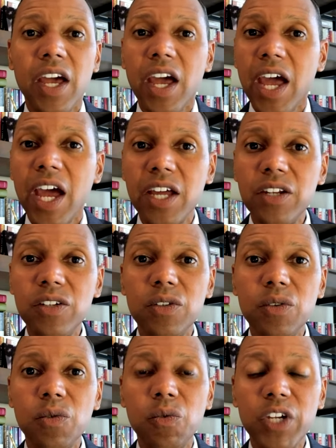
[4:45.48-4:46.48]
And
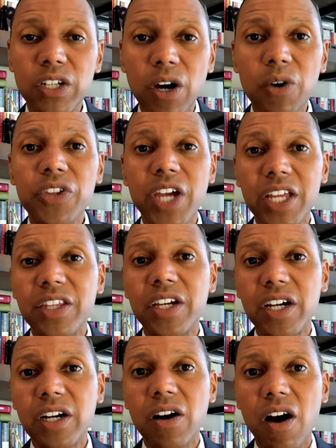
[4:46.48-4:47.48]
we know that
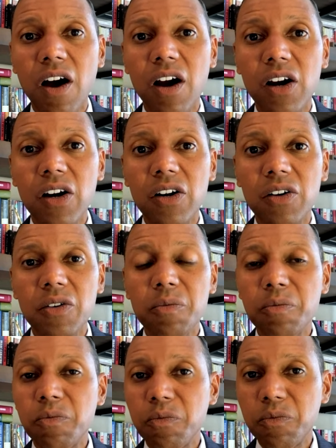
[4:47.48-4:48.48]
there are
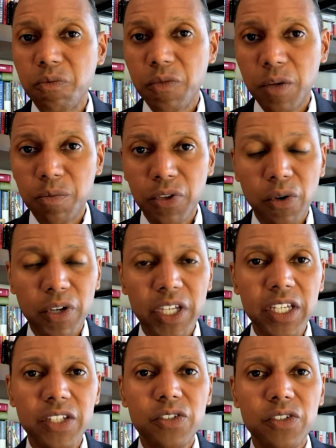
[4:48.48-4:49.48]

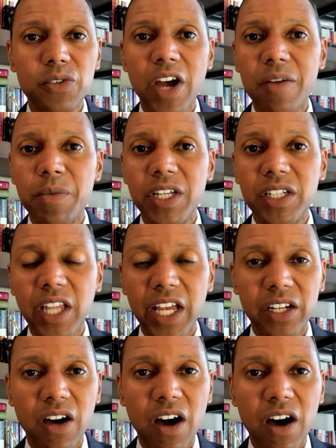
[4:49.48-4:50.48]
employees who have been
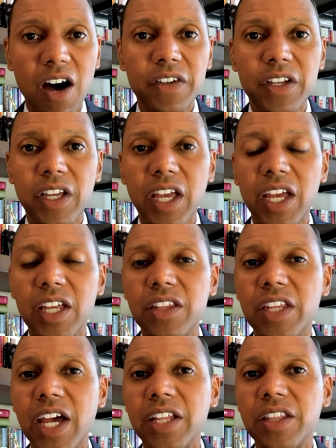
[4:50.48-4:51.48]
laid off, and
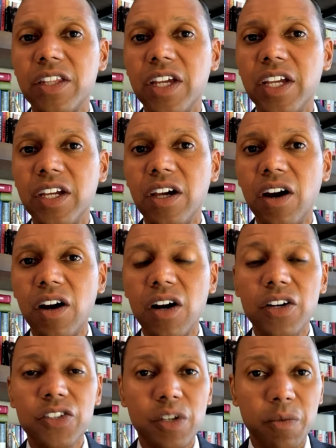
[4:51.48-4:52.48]
that they
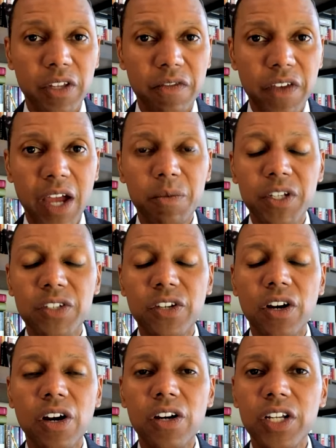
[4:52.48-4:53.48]
are some of the families are
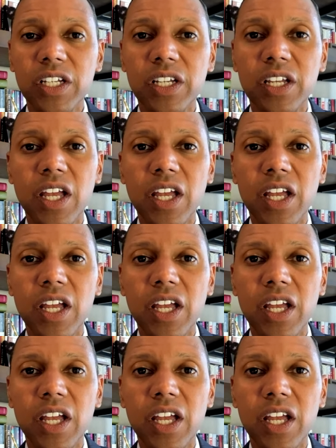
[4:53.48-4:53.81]
hurting.